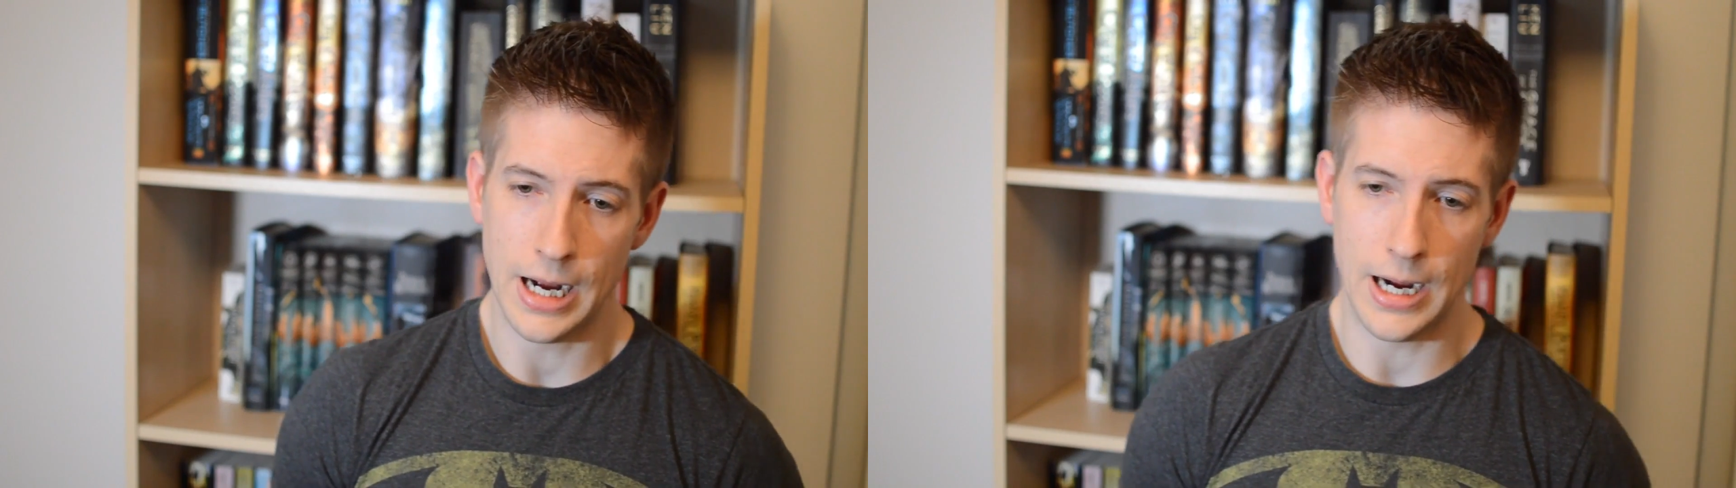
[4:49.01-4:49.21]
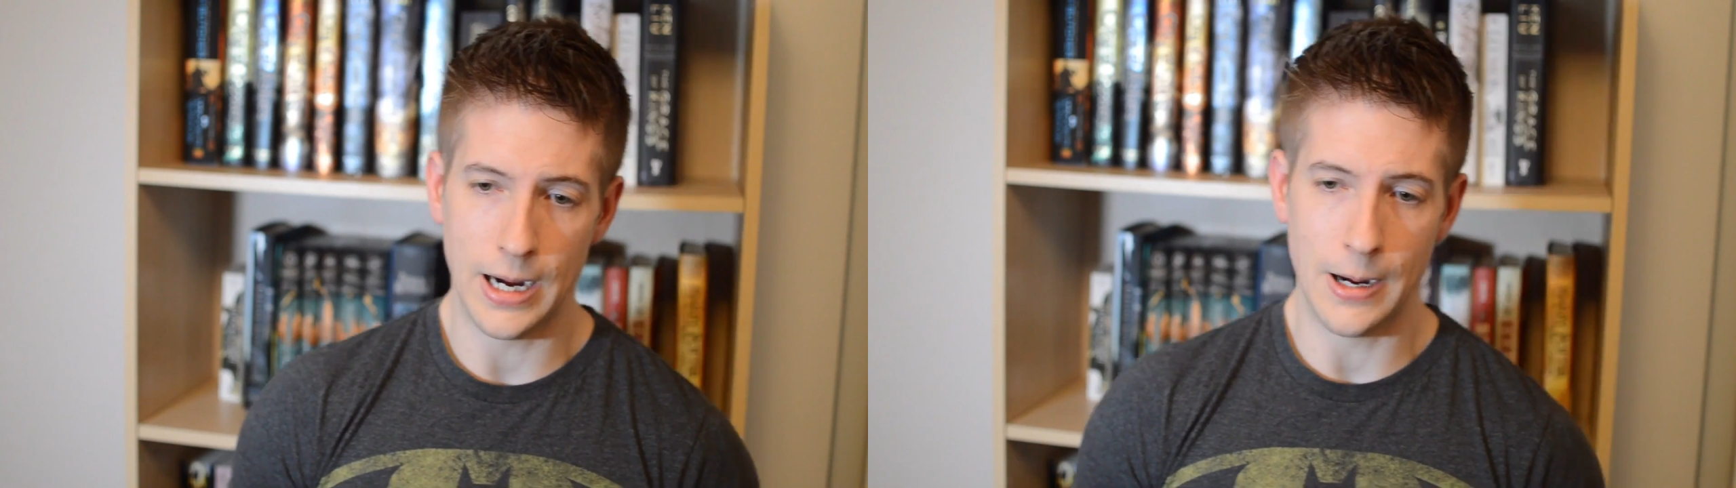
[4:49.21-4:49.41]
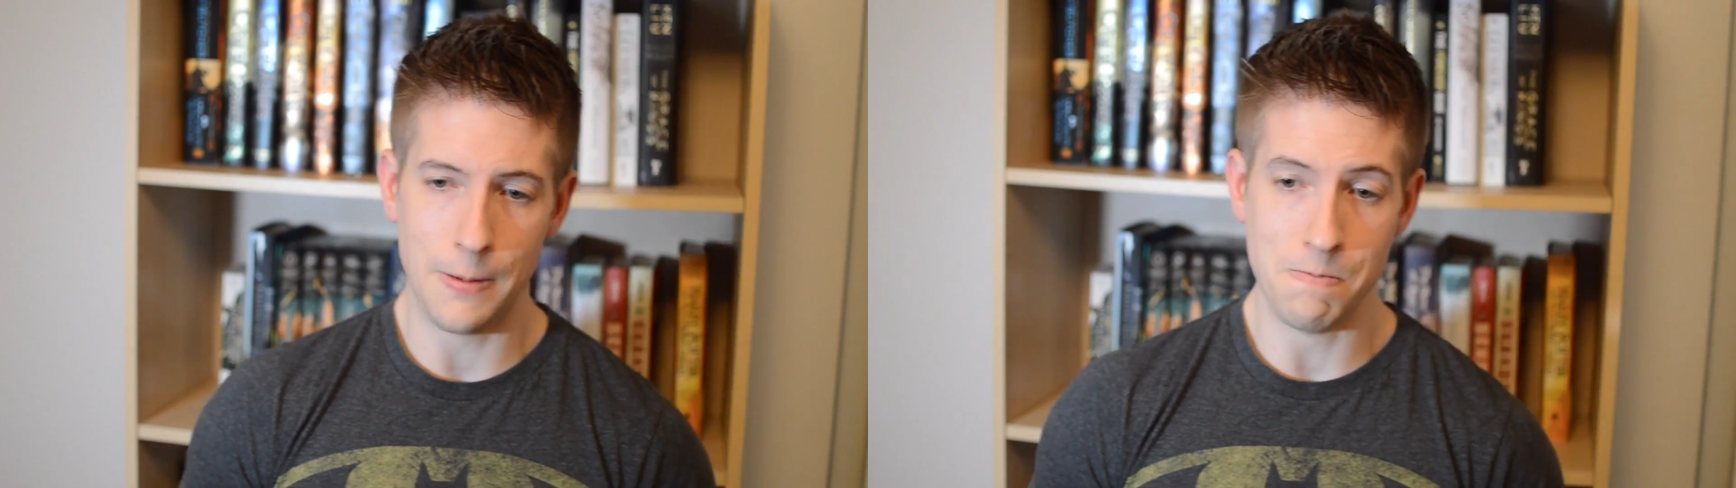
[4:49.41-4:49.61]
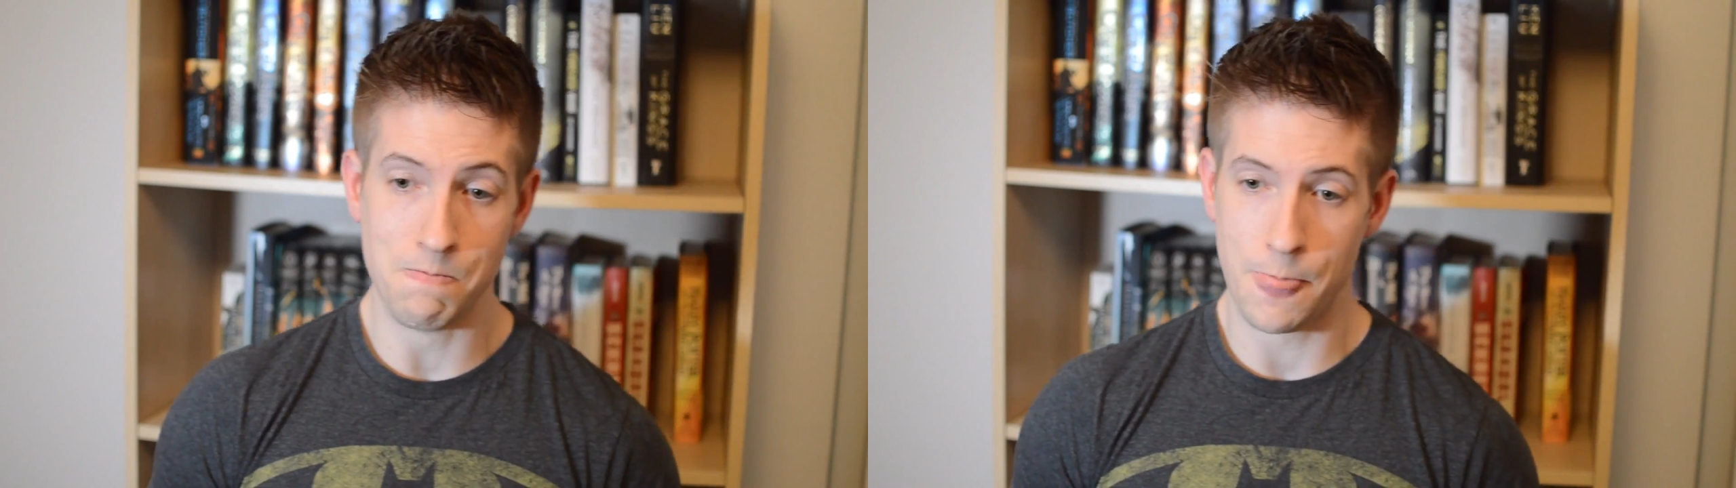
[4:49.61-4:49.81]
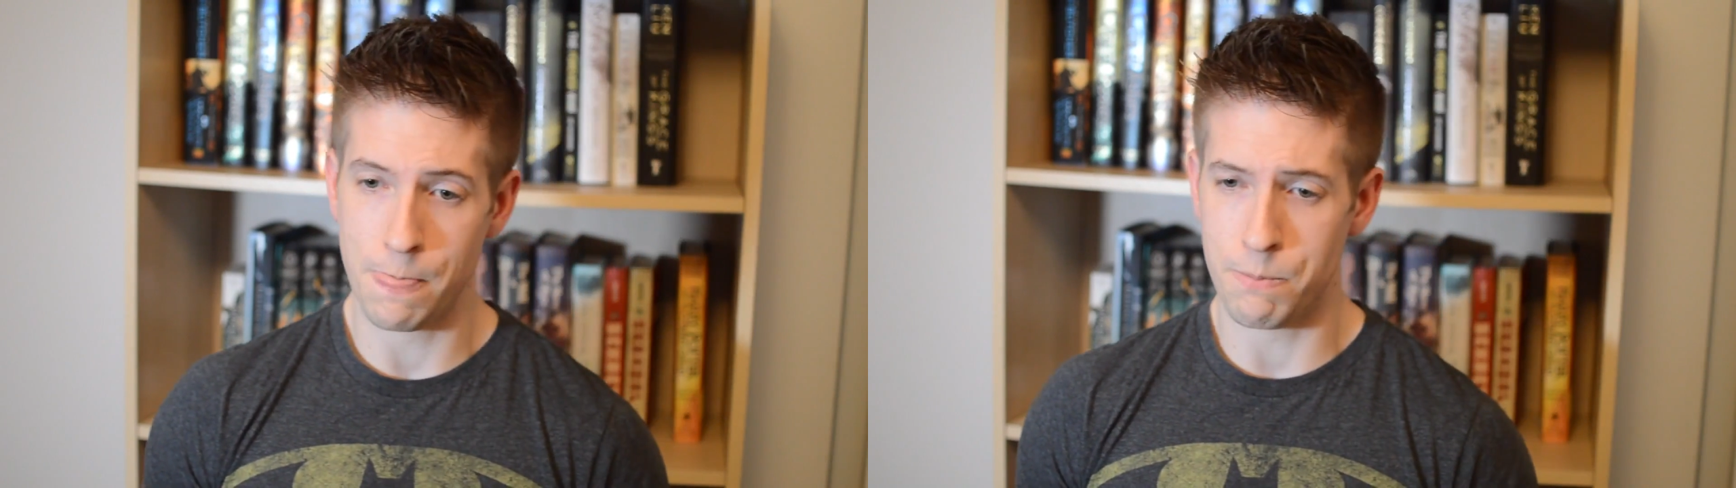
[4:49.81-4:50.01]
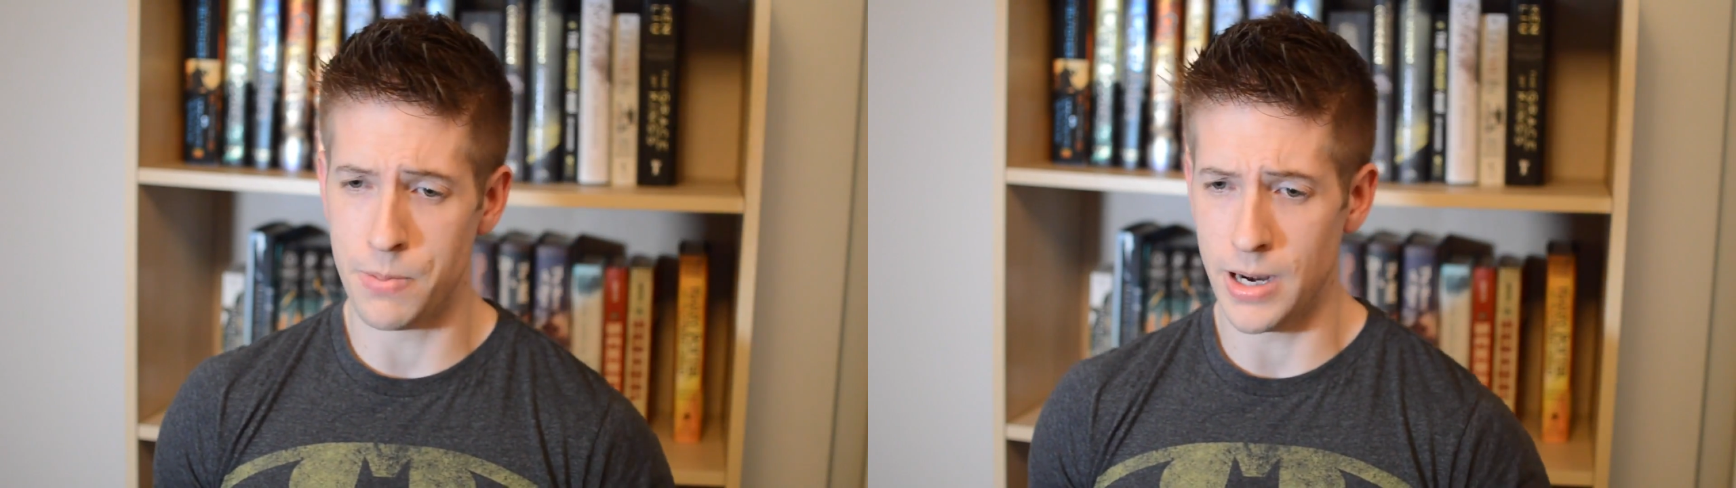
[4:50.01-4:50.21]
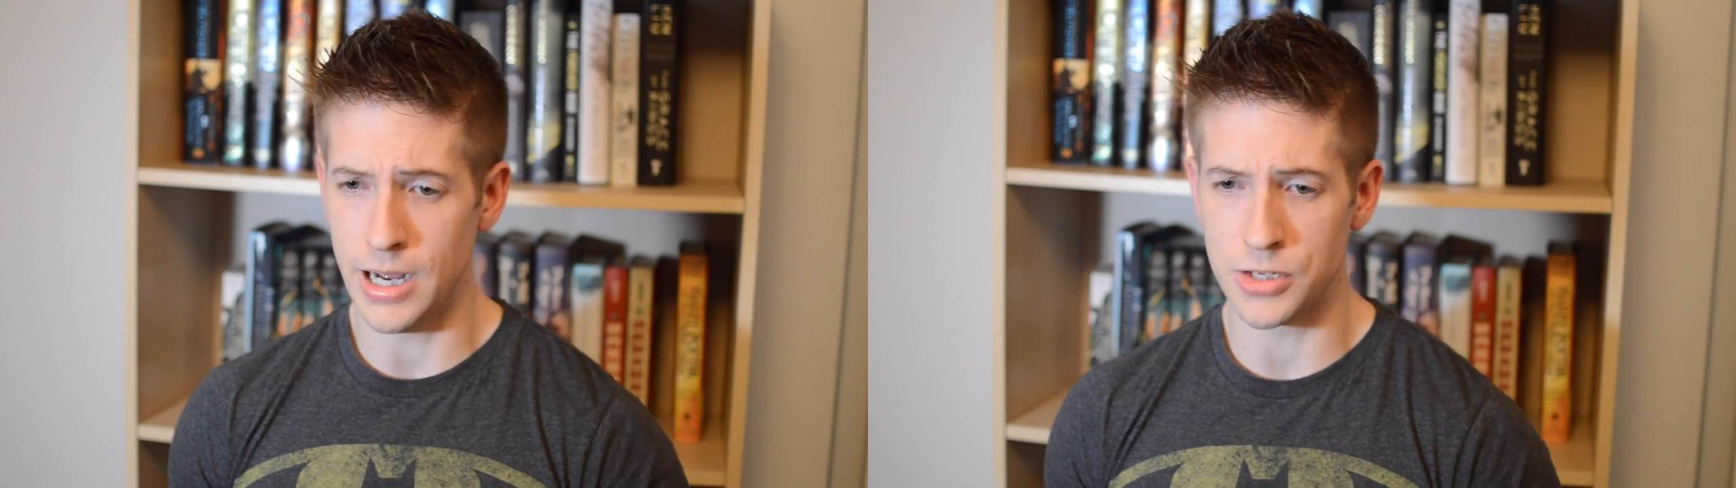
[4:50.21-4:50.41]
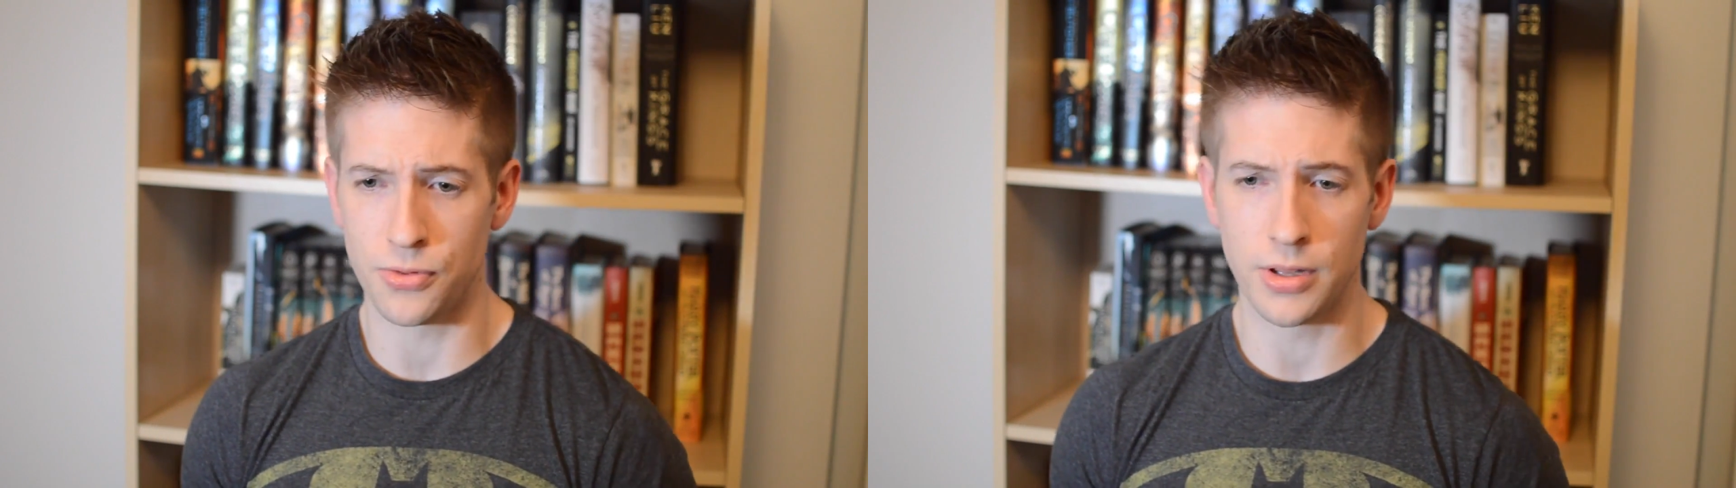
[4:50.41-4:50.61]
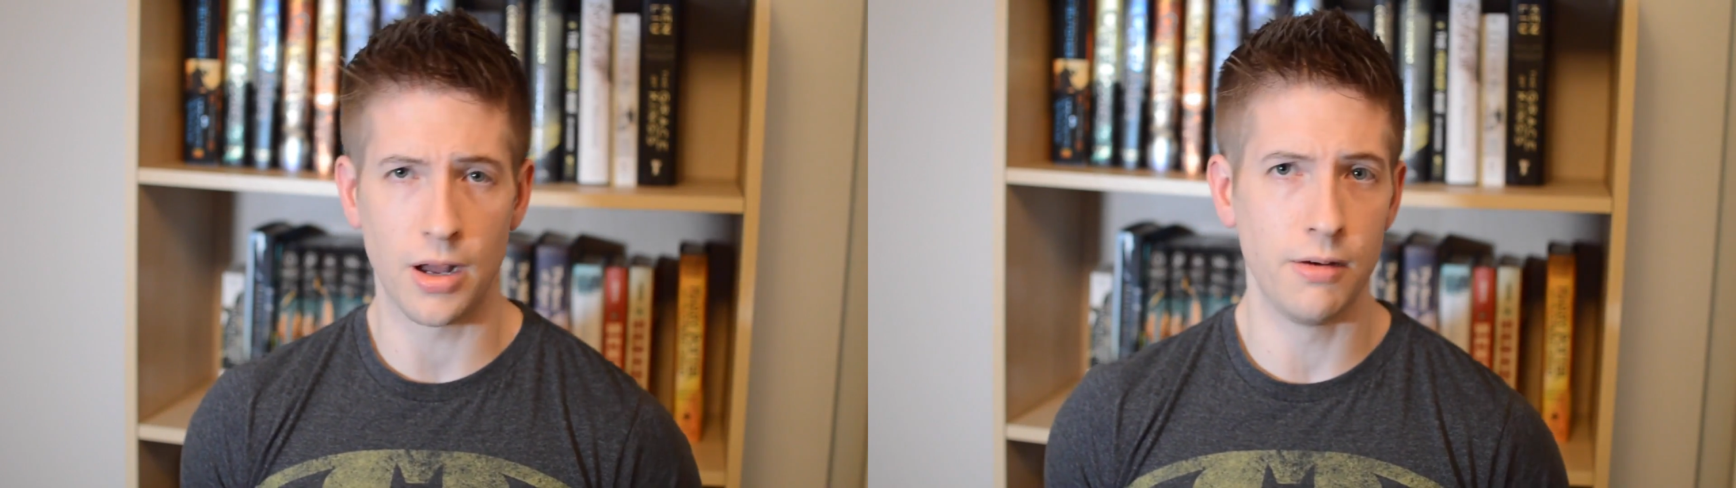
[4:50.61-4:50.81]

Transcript: But as for the